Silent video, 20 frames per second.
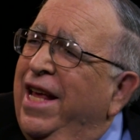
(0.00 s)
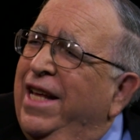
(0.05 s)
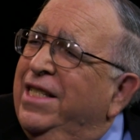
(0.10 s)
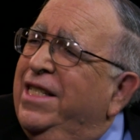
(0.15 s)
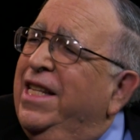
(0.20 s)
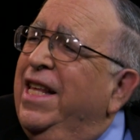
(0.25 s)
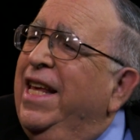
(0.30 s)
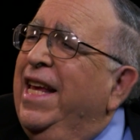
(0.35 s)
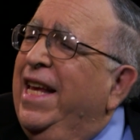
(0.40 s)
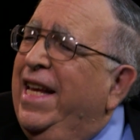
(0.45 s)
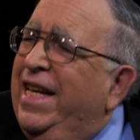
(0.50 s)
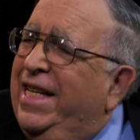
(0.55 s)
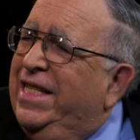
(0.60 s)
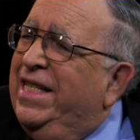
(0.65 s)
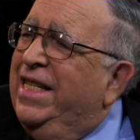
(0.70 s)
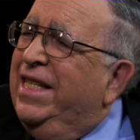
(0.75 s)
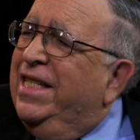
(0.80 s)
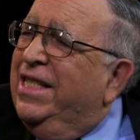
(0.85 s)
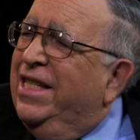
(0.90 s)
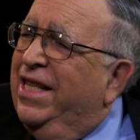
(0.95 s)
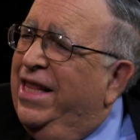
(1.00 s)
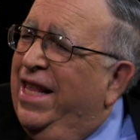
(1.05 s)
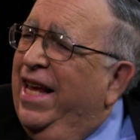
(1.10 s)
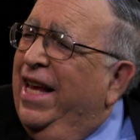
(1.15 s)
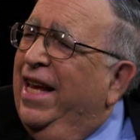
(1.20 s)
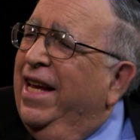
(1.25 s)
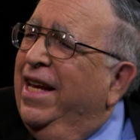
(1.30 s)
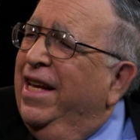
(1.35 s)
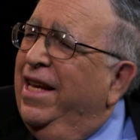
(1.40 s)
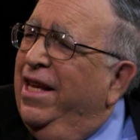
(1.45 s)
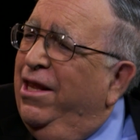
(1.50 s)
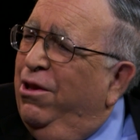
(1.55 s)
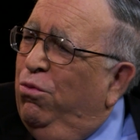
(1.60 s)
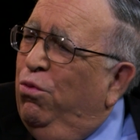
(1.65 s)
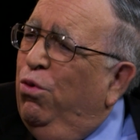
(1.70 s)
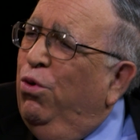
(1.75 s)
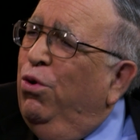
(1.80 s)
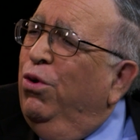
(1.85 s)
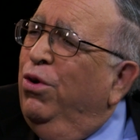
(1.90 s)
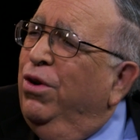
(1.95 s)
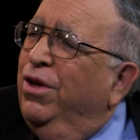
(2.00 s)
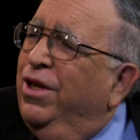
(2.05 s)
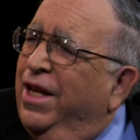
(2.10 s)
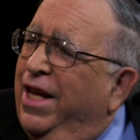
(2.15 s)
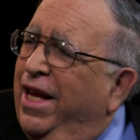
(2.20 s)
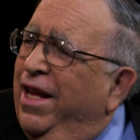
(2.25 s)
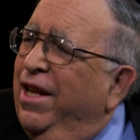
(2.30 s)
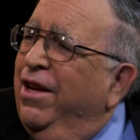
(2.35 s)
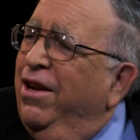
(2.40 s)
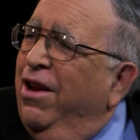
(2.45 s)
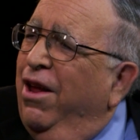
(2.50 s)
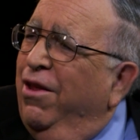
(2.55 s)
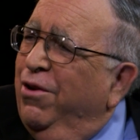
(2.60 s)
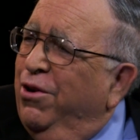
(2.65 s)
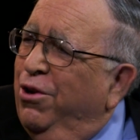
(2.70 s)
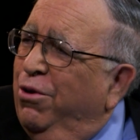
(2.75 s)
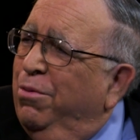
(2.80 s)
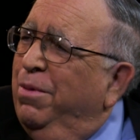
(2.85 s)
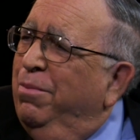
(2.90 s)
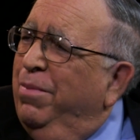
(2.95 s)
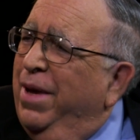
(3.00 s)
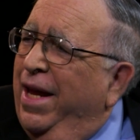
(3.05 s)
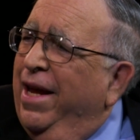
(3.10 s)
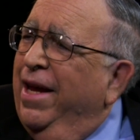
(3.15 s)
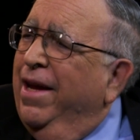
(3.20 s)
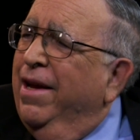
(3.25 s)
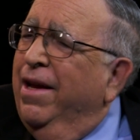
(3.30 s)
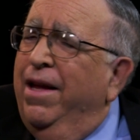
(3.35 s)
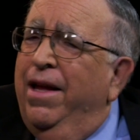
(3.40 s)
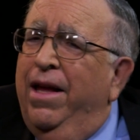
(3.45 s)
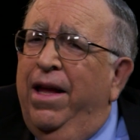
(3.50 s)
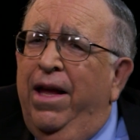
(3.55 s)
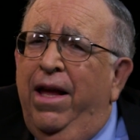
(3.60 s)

it's the easiest thing in the world to kill another human being,